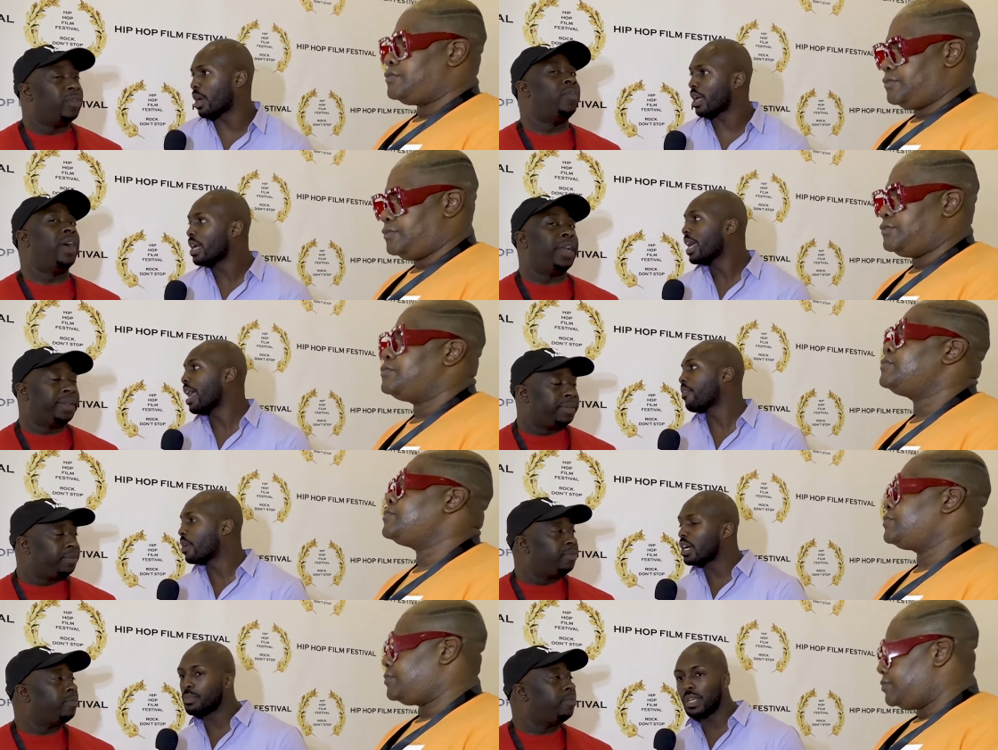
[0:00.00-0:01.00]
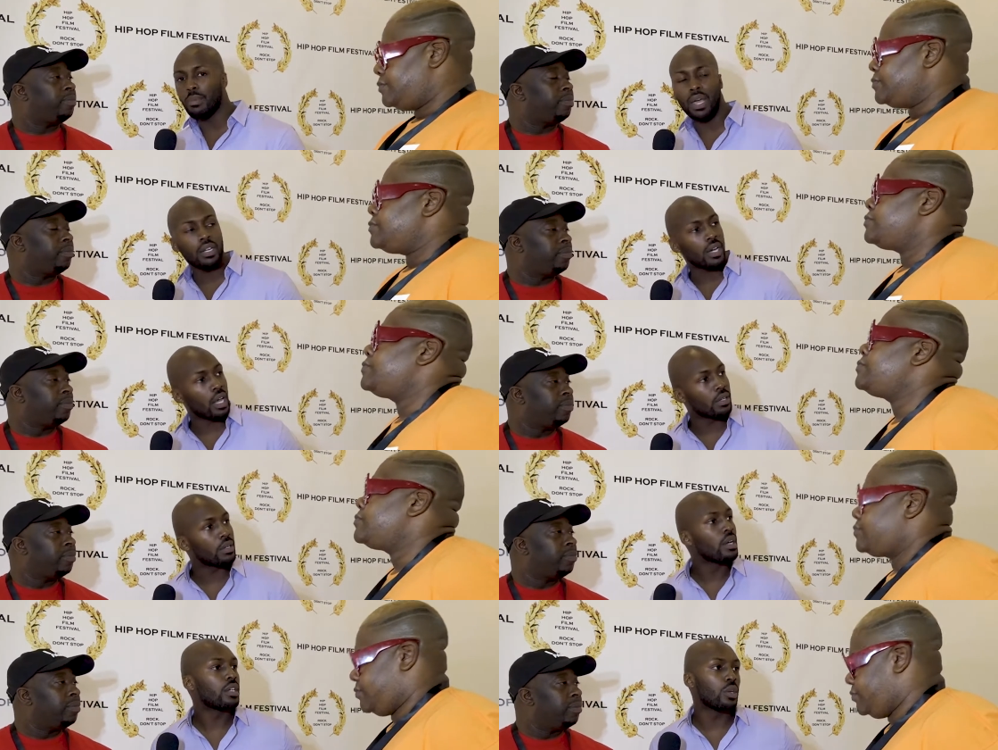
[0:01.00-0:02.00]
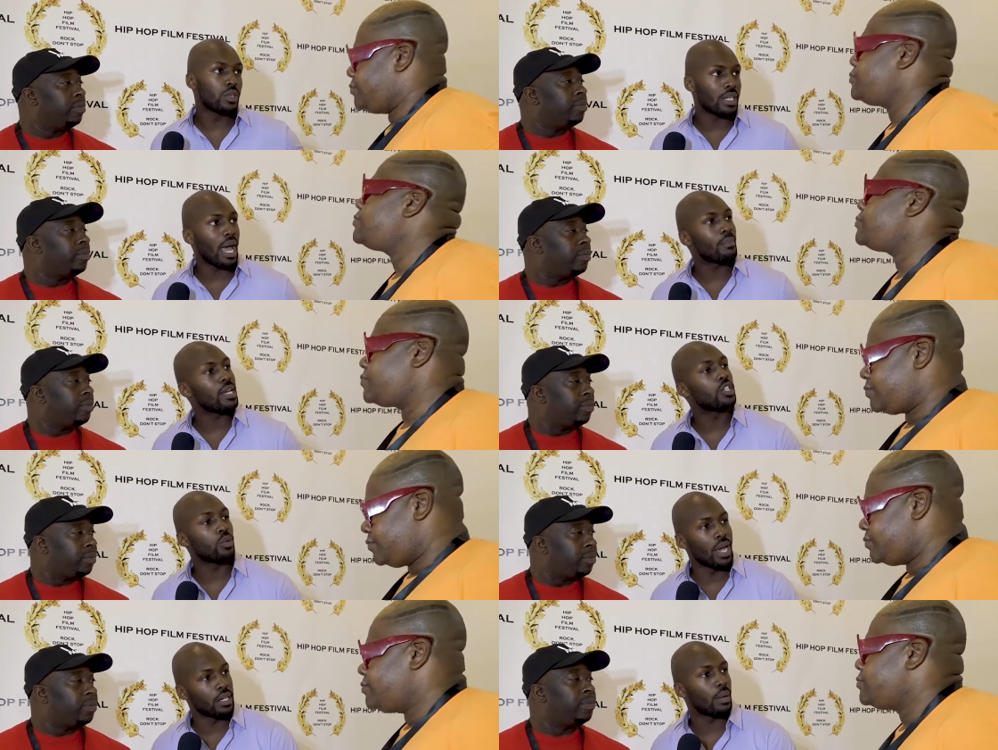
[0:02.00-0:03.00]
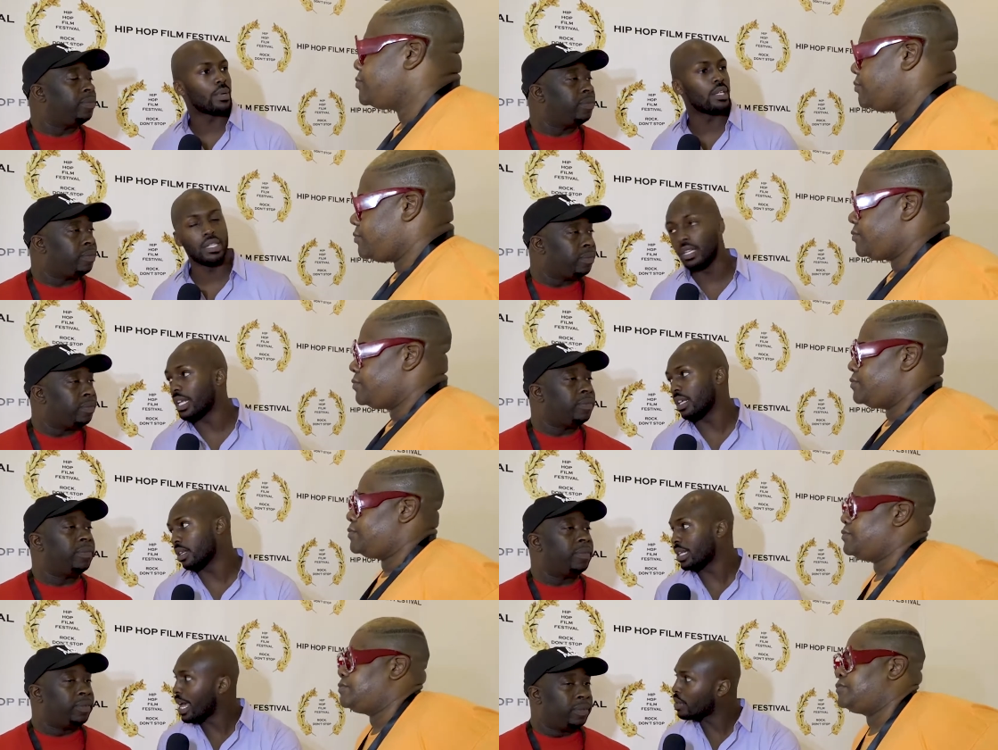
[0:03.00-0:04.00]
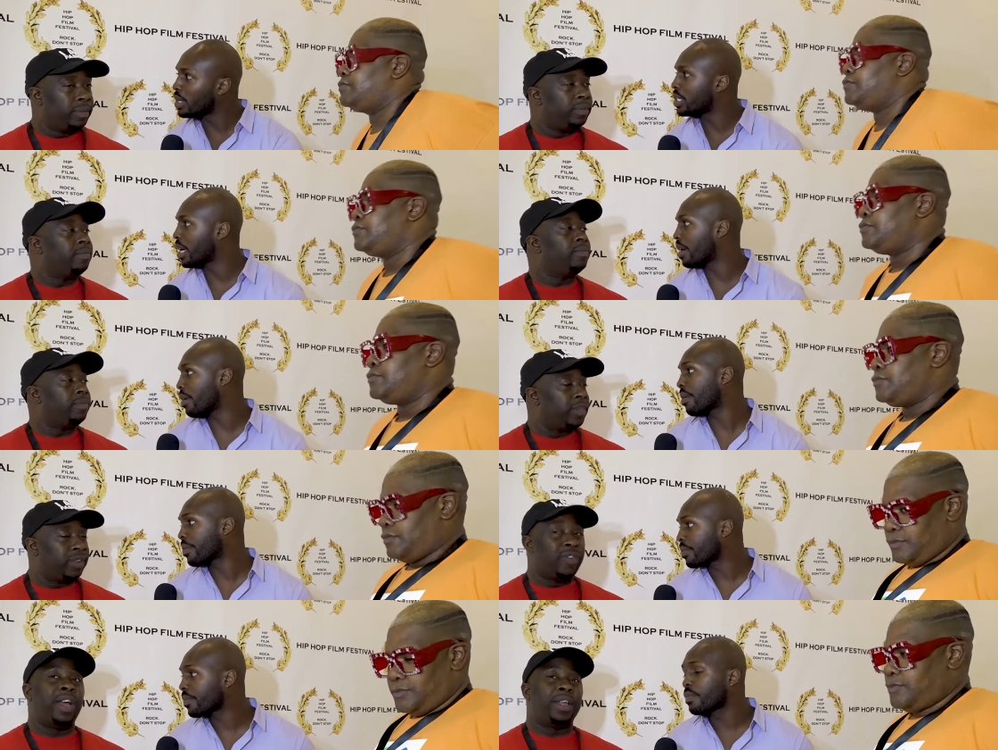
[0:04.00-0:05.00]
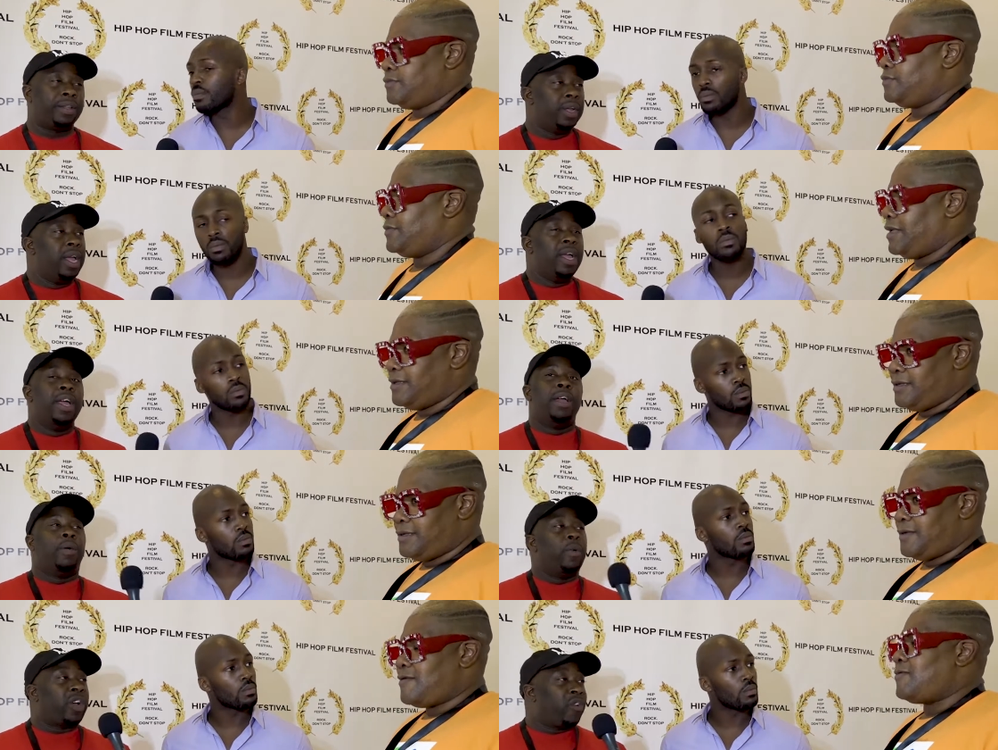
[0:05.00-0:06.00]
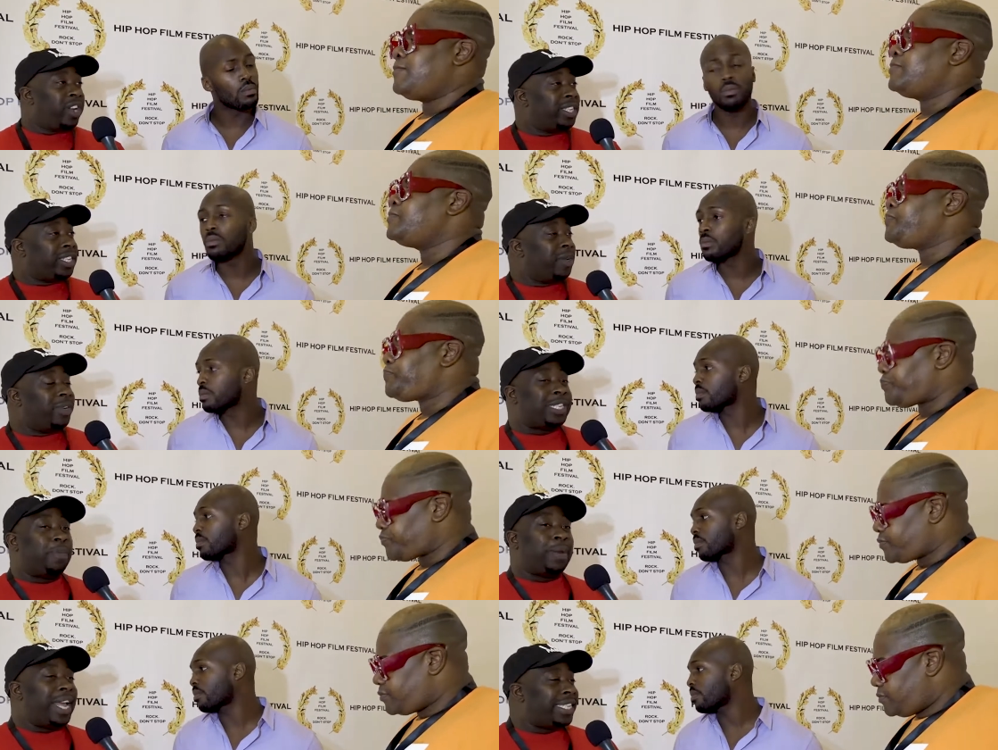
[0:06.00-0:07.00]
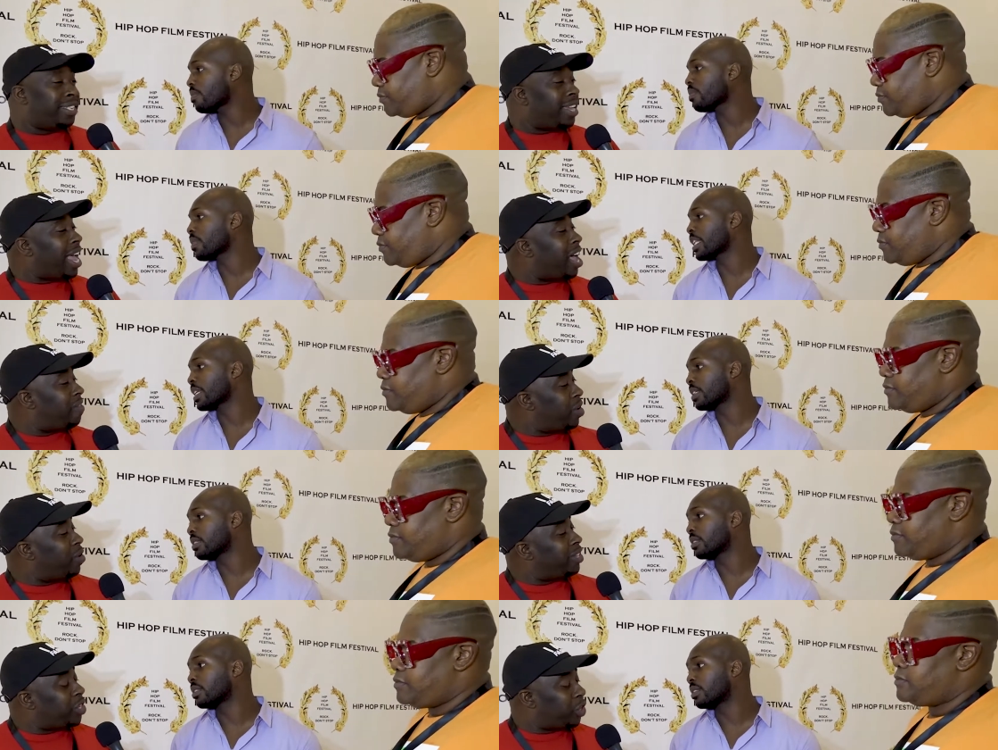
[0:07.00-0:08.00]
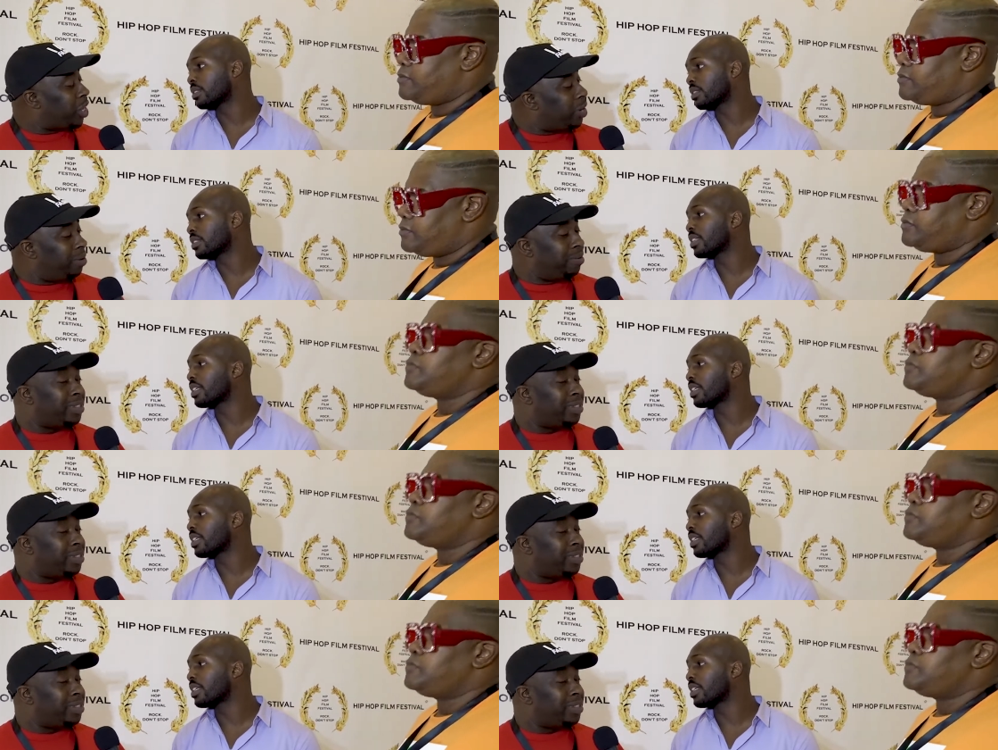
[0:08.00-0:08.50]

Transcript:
Speaker 1: way. Right. And for us being men of color, usually that means you end up in either dead or in jail. Right.
Speaker 2: With Chris, it was a blessing to have you on this show